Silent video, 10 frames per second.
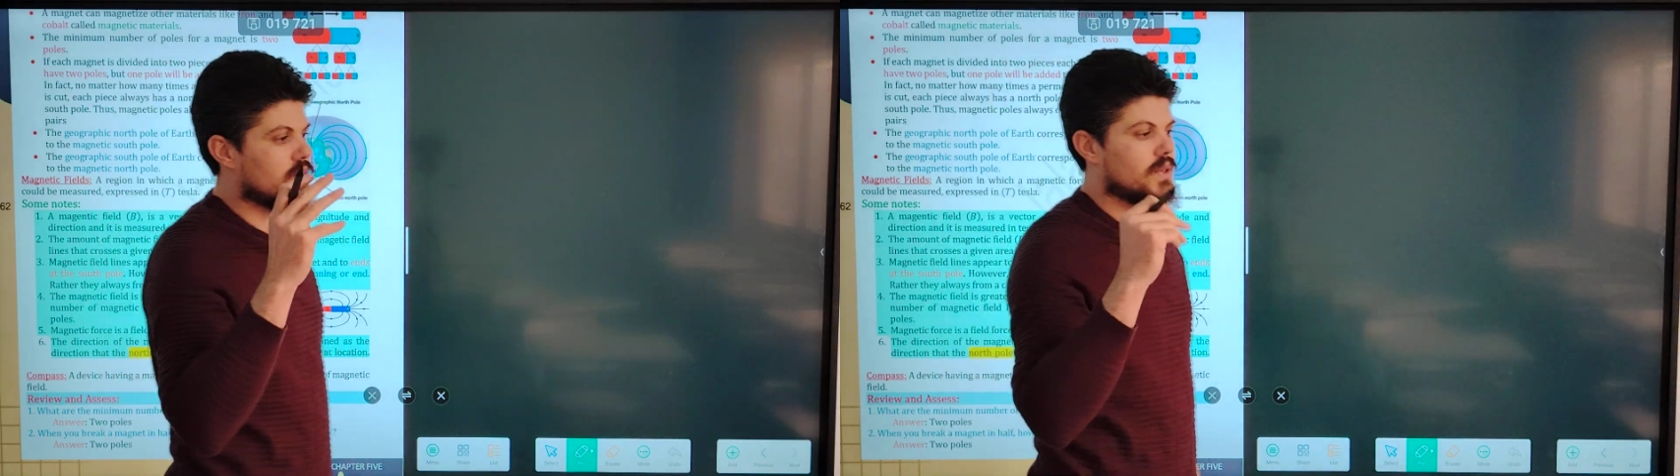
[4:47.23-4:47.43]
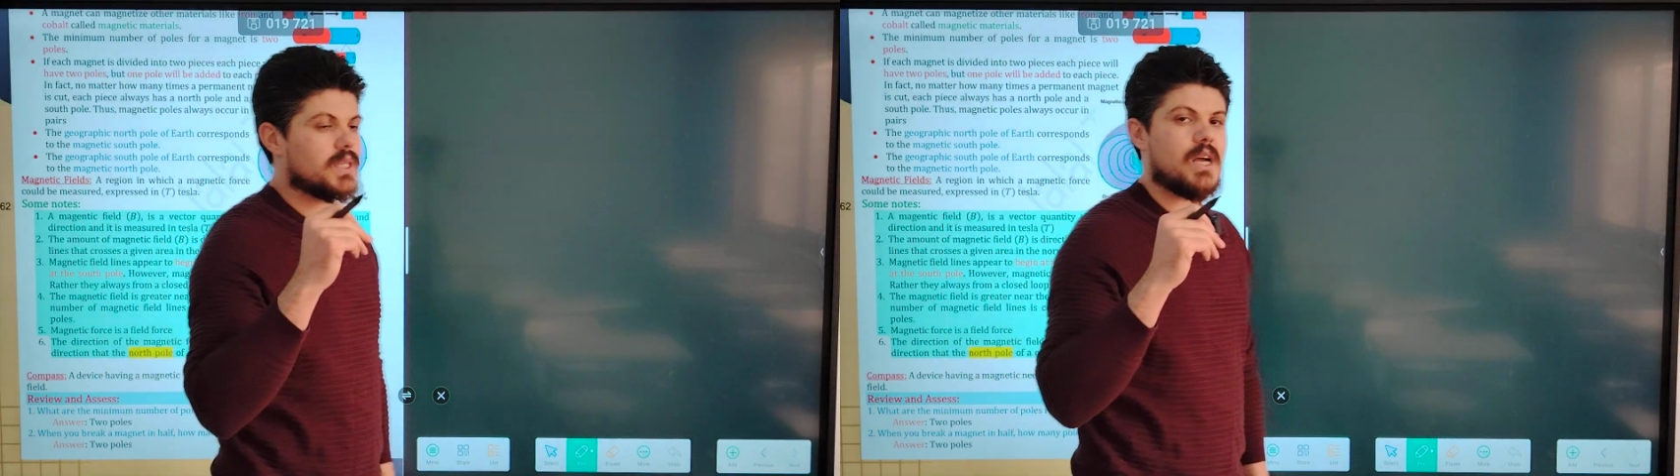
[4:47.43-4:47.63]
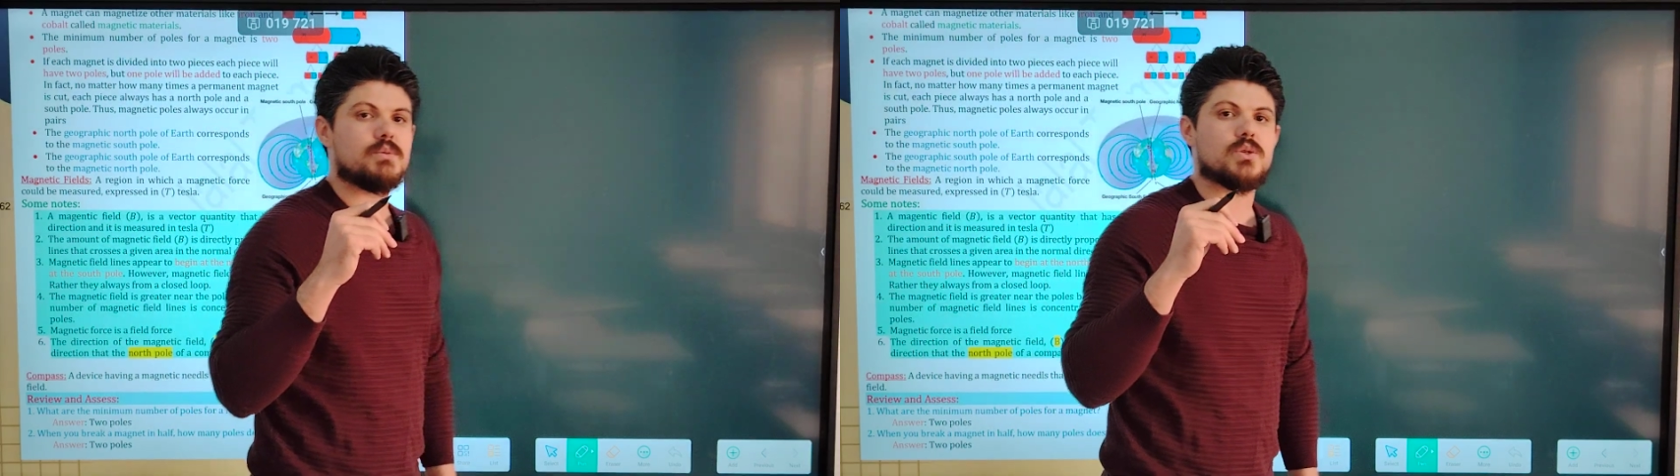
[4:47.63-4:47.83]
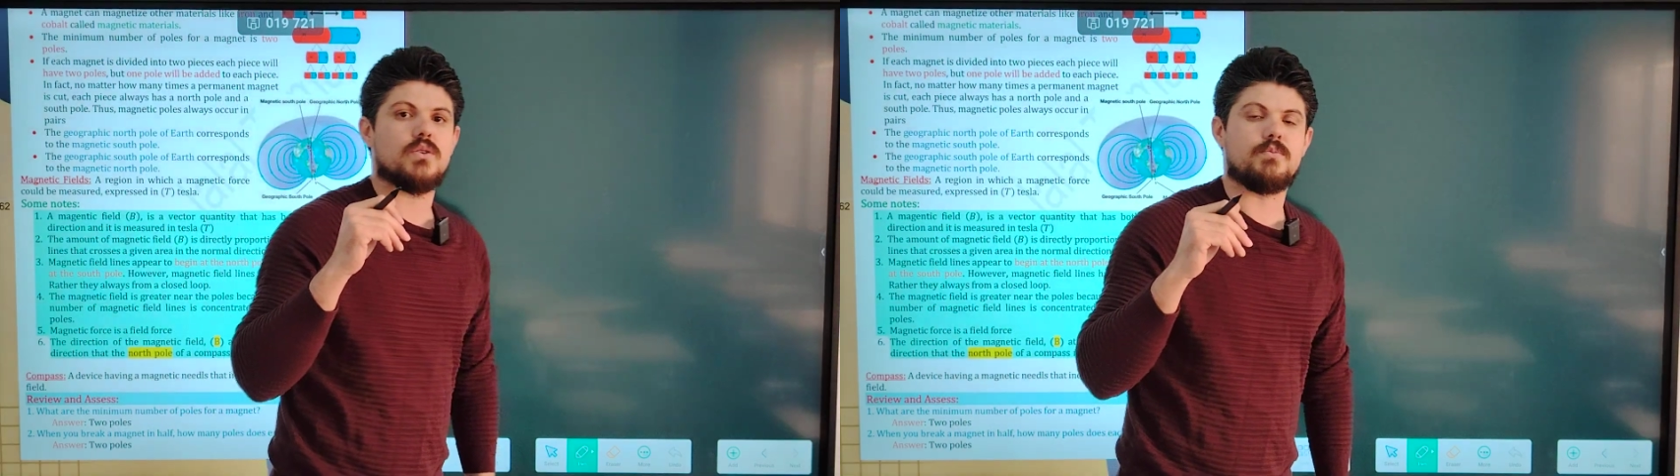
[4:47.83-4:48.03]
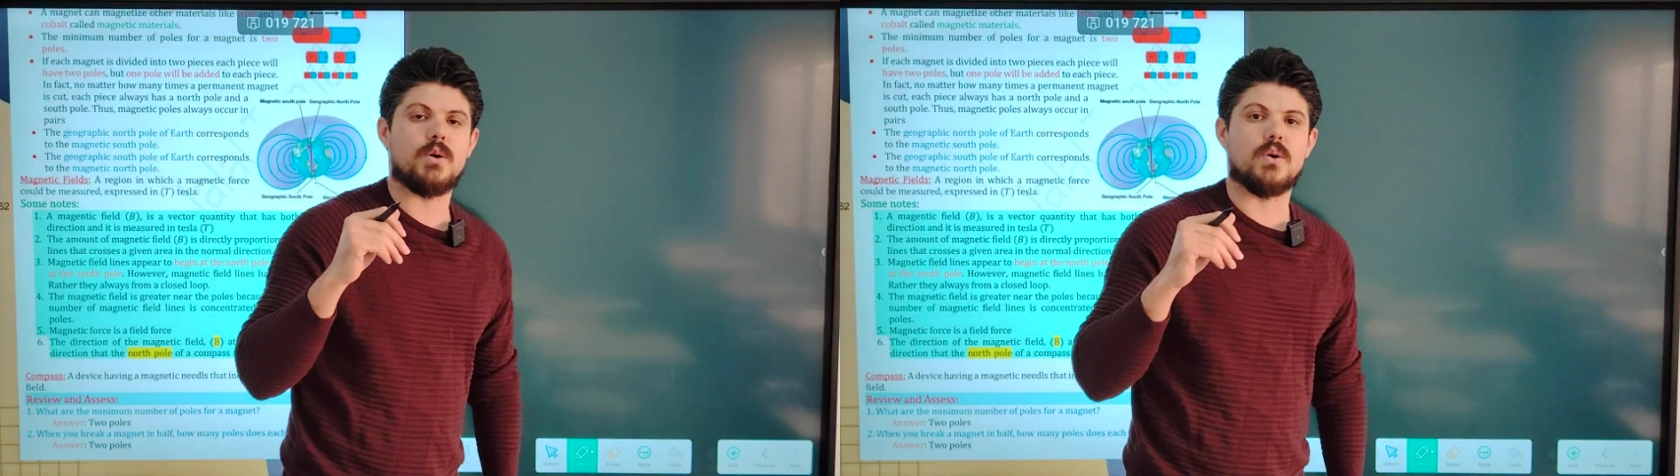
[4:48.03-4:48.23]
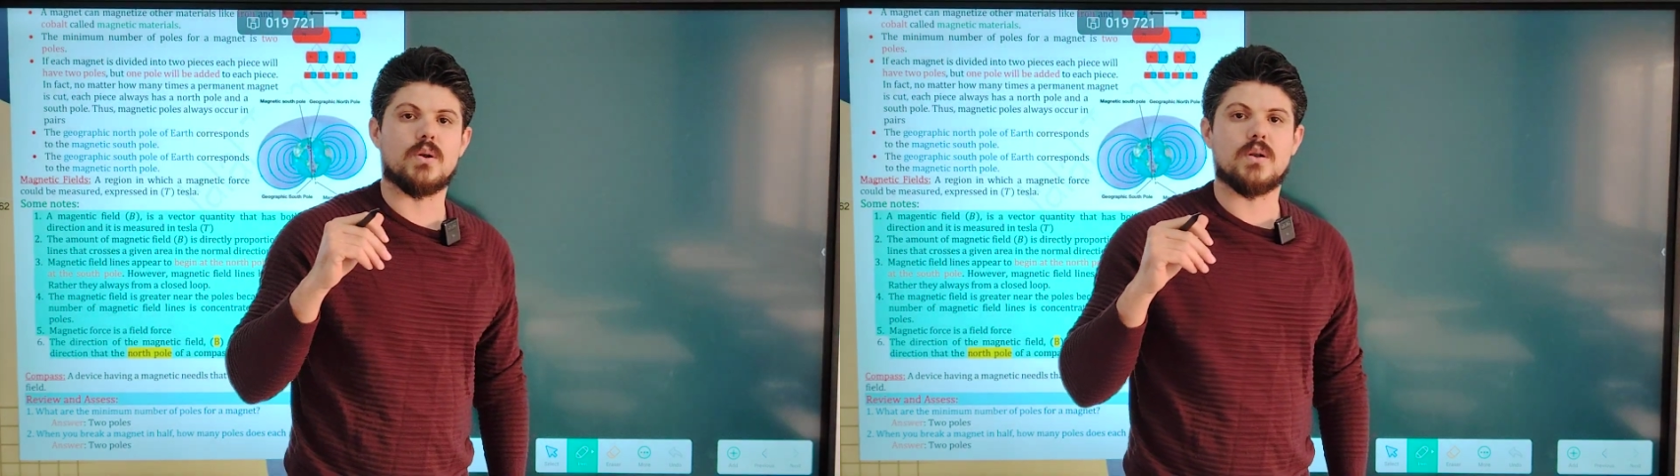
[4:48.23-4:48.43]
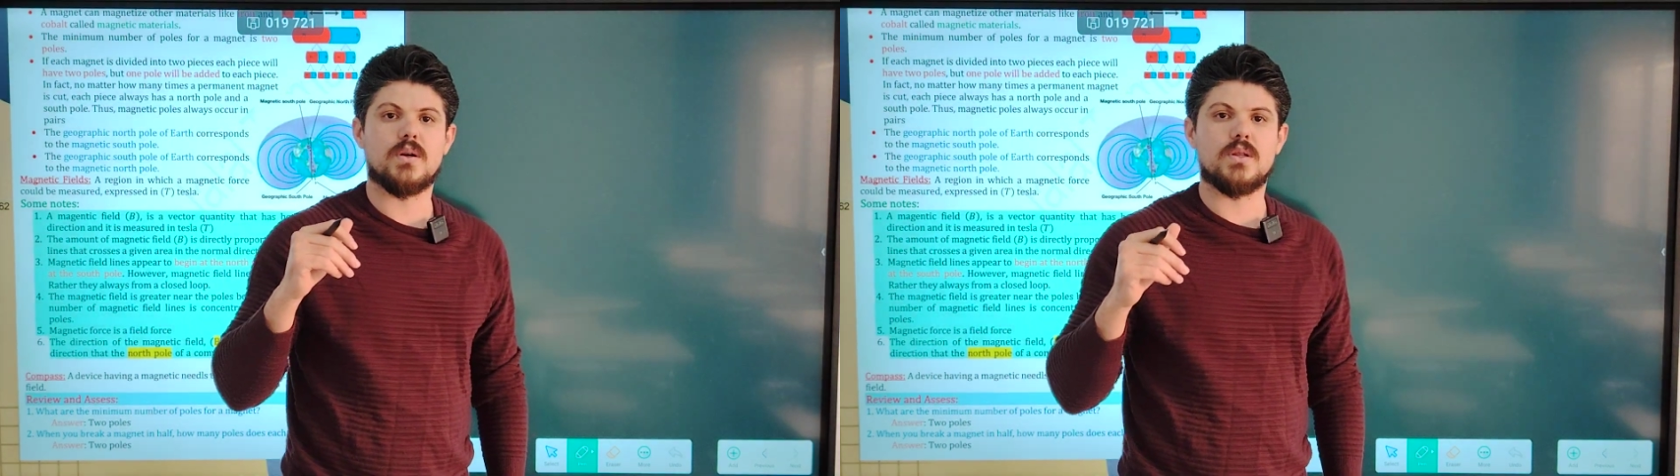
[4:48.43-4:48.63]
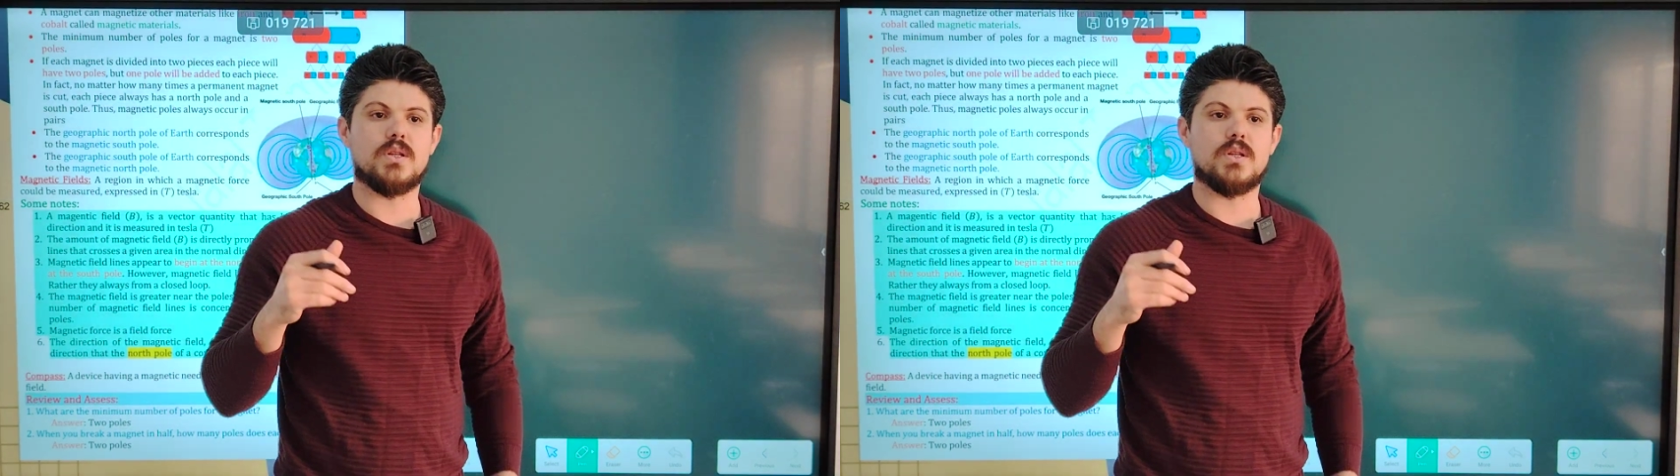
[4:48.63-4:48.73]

2 different types of pole.